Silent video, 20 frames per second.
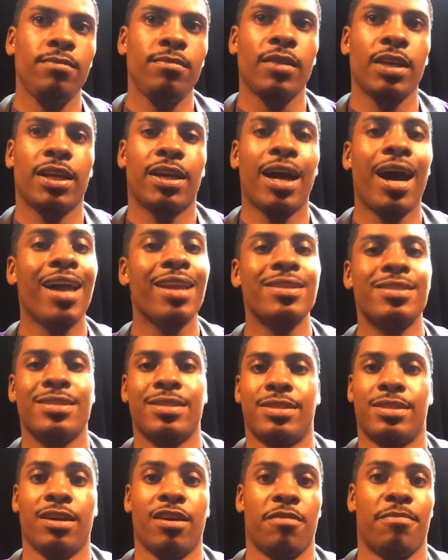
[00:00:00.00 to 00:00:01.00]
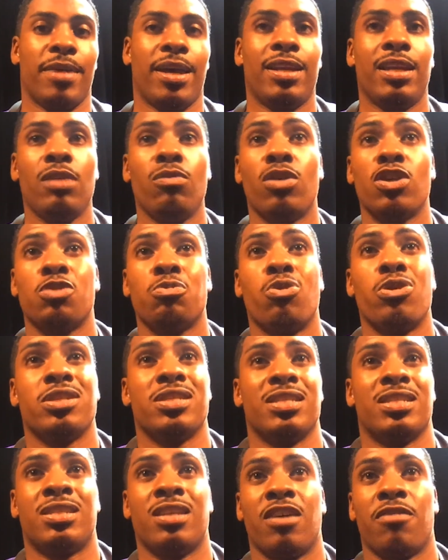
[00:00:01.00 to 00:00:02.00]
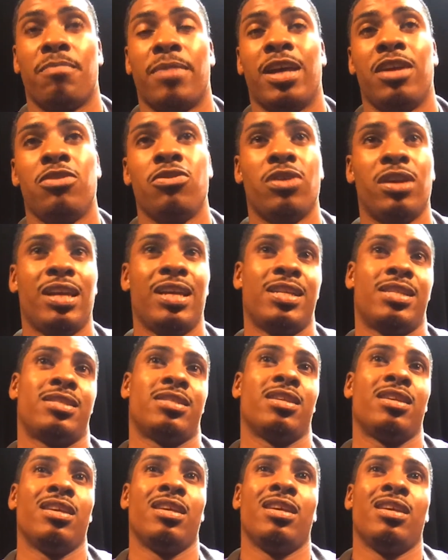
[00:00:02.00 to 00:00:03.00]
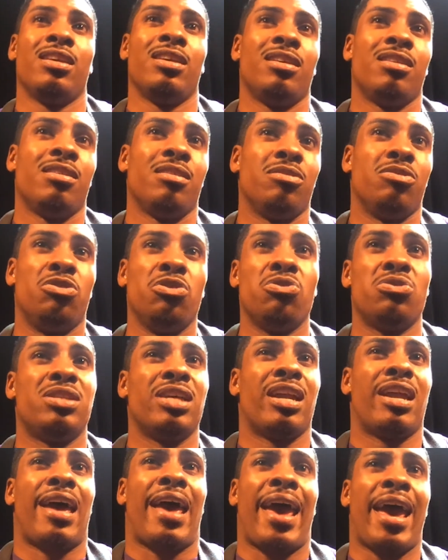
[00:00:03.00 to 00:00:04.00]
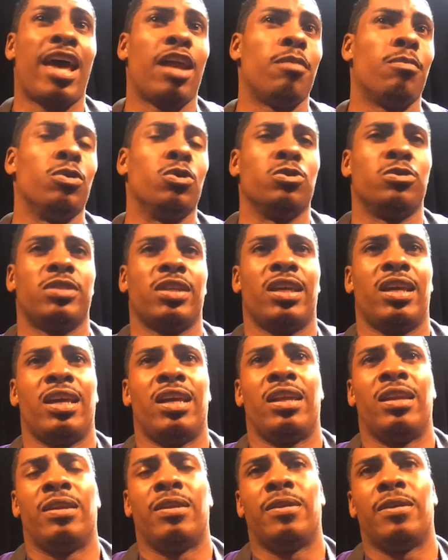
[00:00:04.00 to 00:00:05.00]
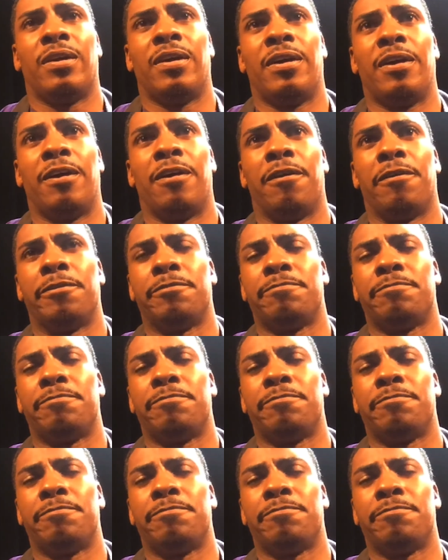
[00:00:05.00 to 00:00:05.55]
college is tough, man. D1 sports is tough, man. You're going against dudes that are animals. And, I